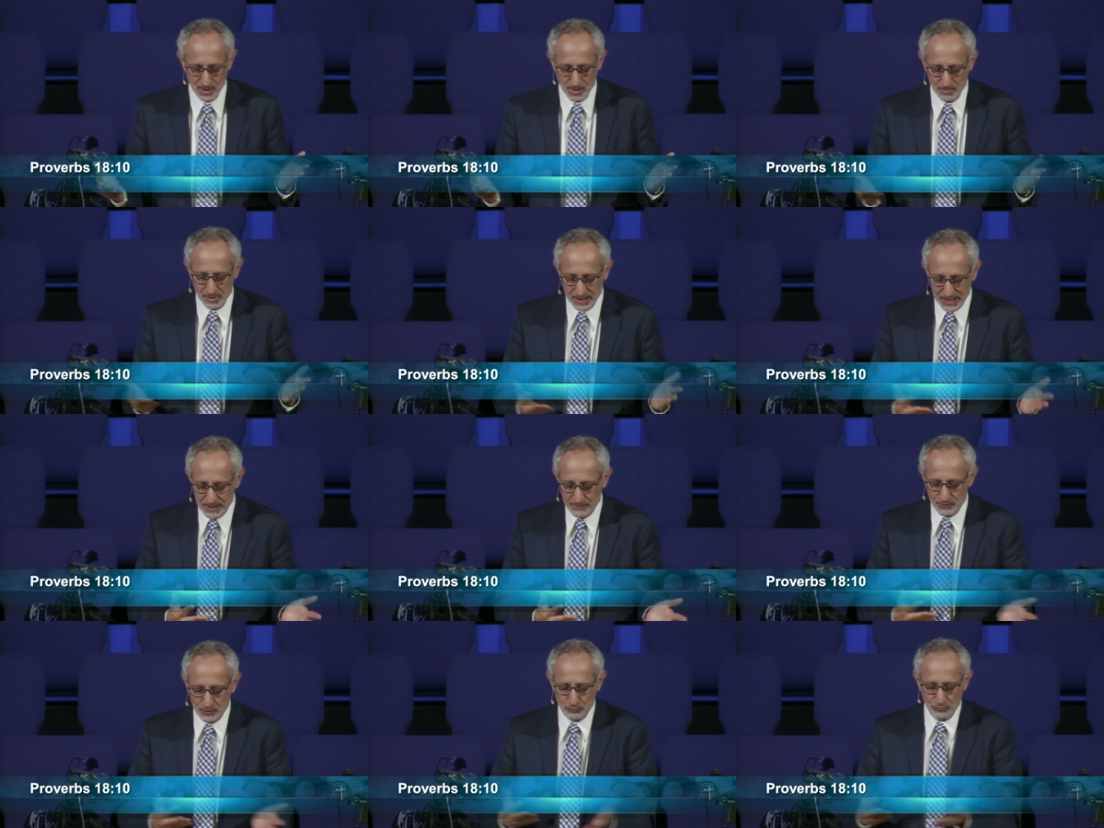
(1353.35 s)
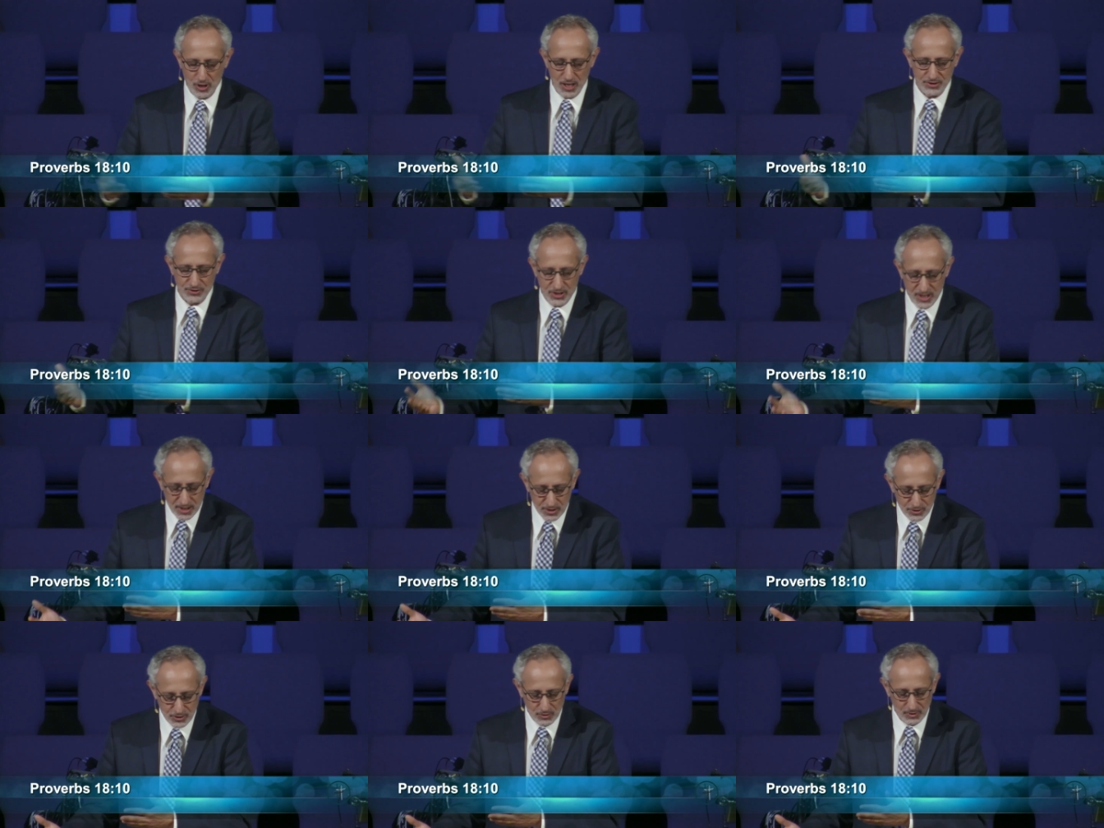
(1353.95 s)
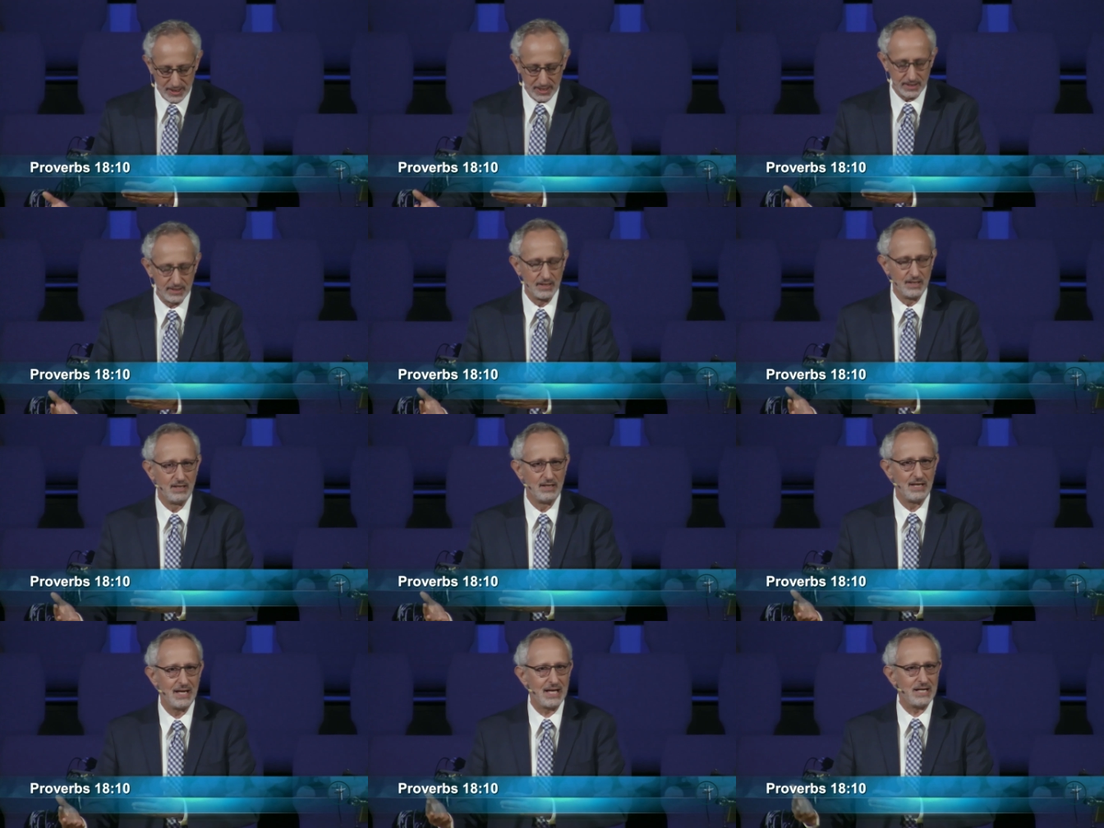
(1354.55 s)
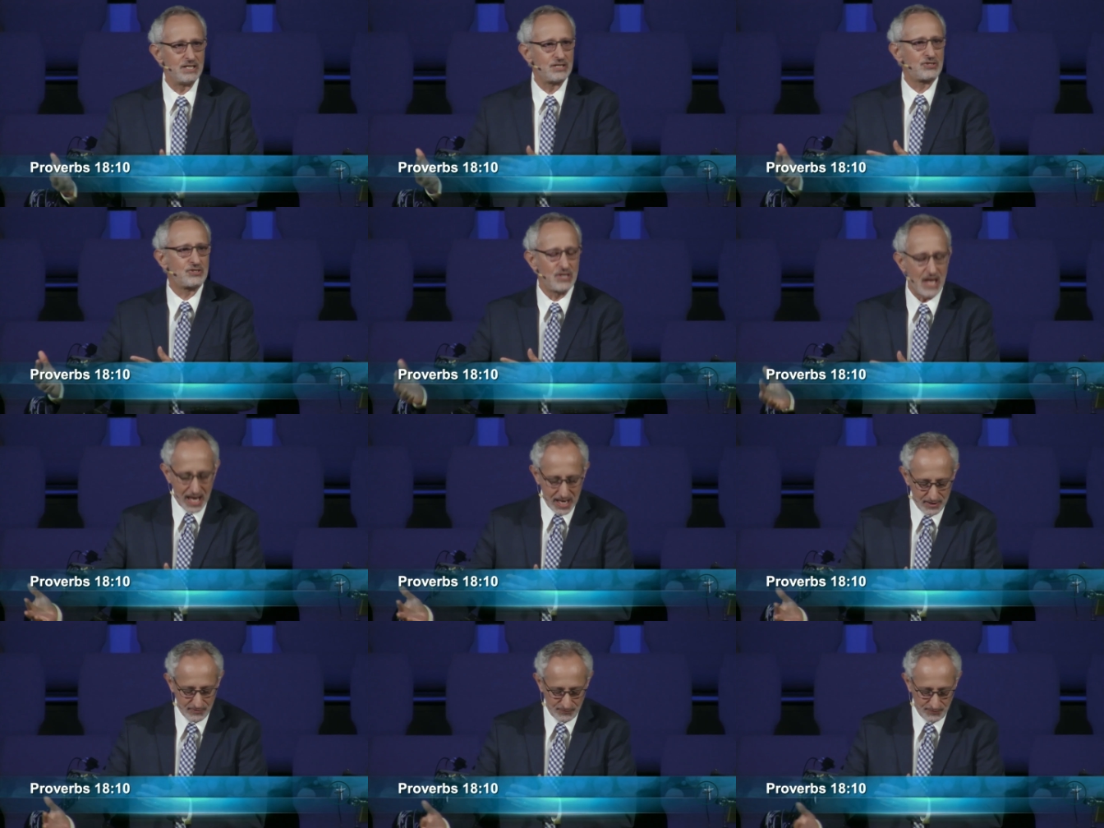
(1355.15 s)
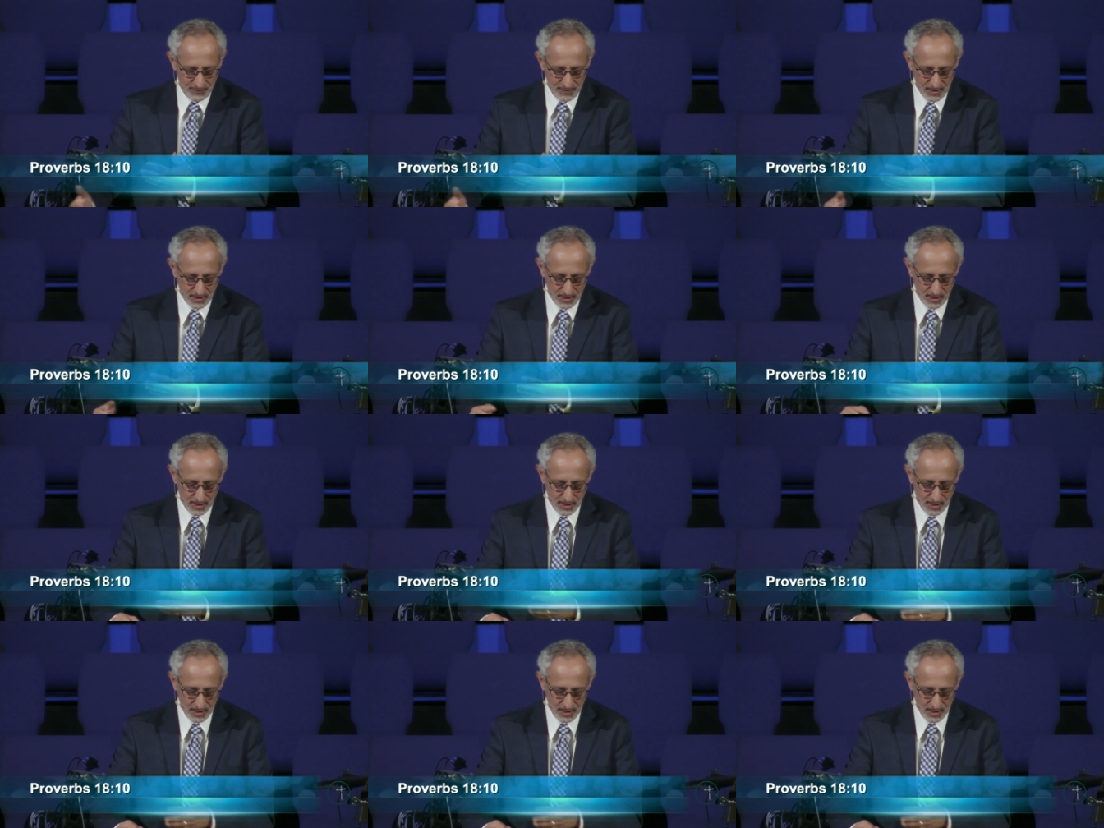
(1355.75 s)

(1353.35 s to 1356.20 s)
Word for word: A believer runs into it and is safe.